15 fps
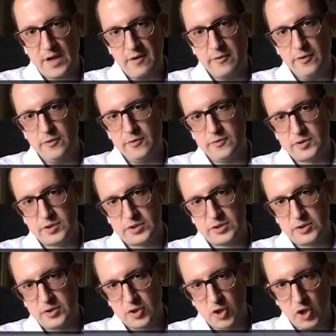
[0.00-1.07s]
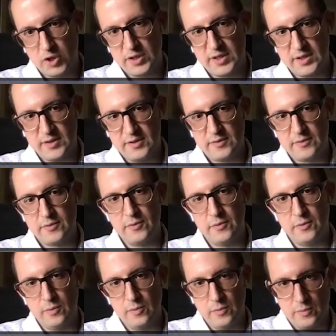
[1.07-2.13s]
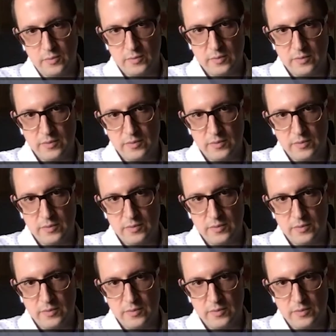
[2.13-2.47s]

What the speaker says: how you use content to